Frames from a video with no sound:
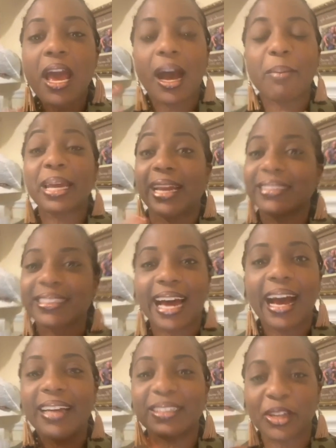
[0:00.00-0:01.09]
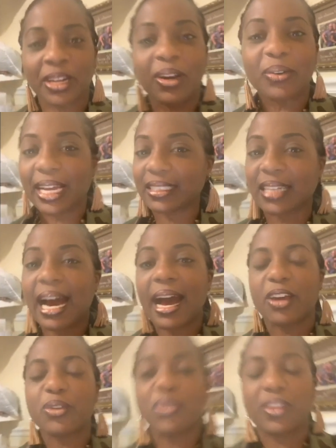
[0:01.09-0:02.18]
I mean, that's not, you know, that's not how
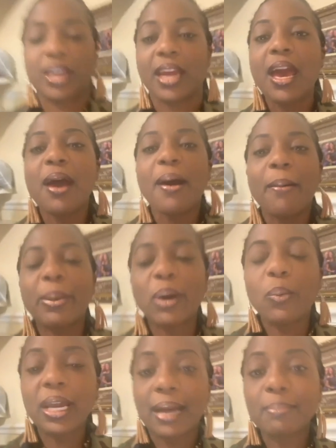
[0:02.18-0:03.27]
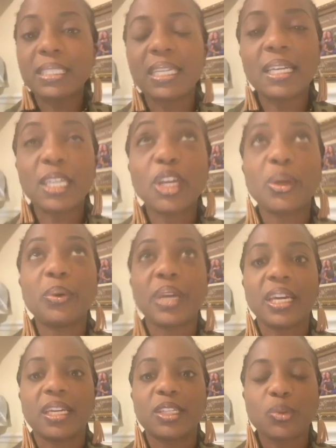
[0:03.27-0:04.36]
you think. But what I'm telling you
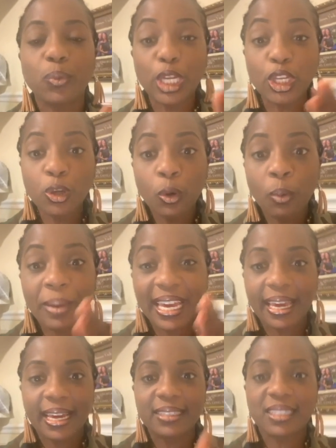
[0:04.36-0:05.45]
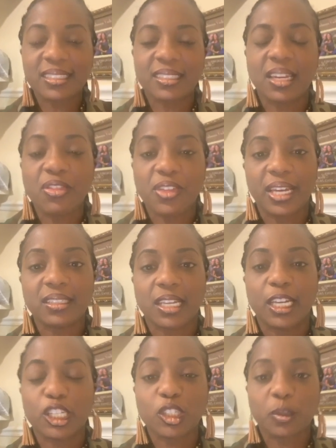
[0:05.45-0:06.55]
is when you begin to see things in
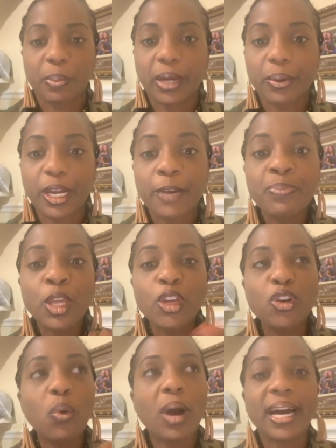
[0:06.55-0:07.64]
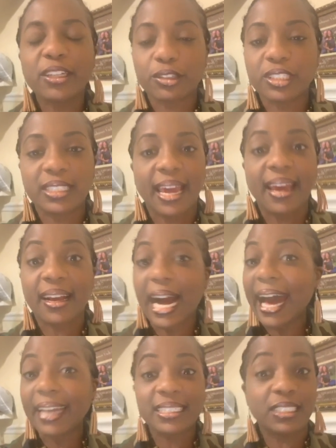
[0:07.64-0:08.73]
the spirit, you understand
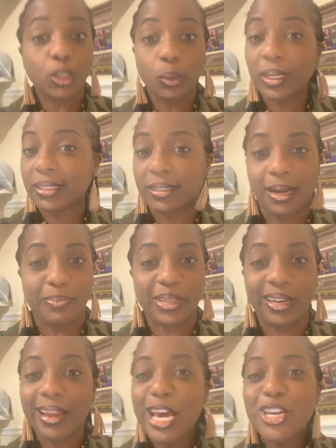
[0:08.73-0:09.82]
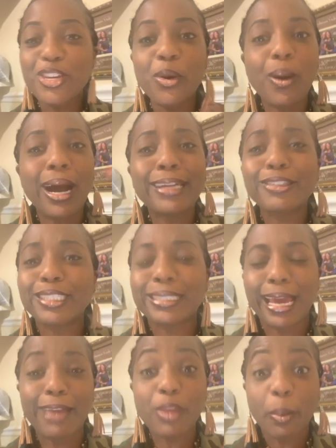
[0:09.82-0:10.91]
God is doing something. You
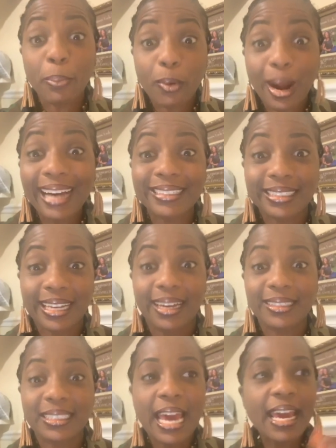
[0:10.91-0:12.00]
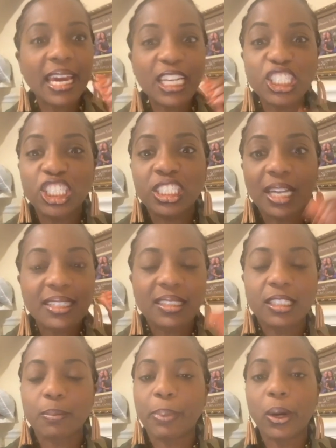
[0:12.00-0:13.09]
understand the process is just
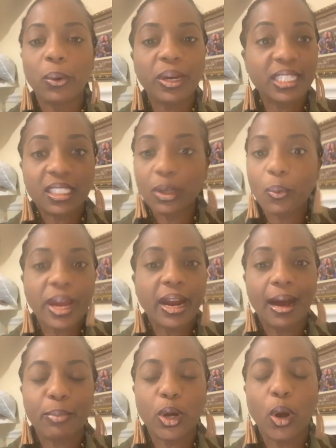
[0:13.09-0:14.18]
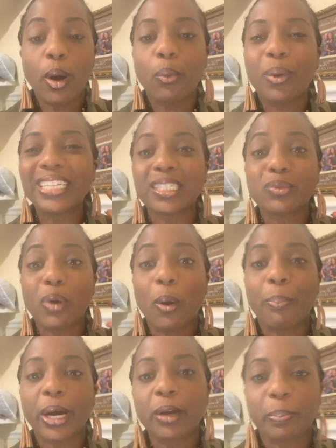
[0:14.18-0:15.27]
as potent to where I'm going. We just want
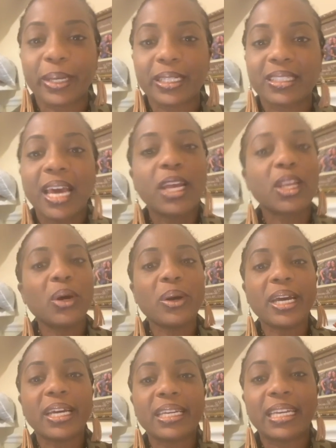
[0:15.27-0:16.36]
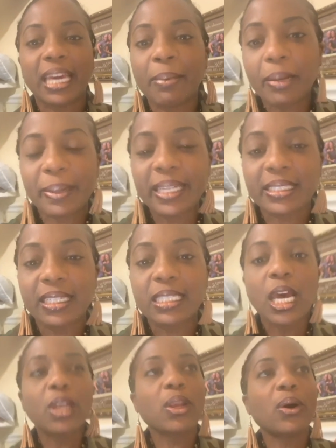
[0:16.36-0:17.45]
purpose. Lord, give me the business.
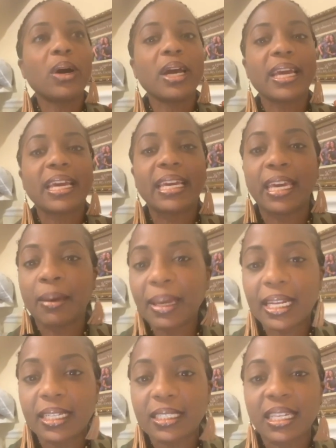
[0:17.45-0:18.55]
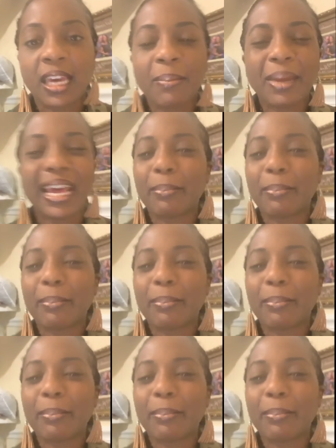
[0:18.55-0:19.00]
Lord, give me this. Give me that.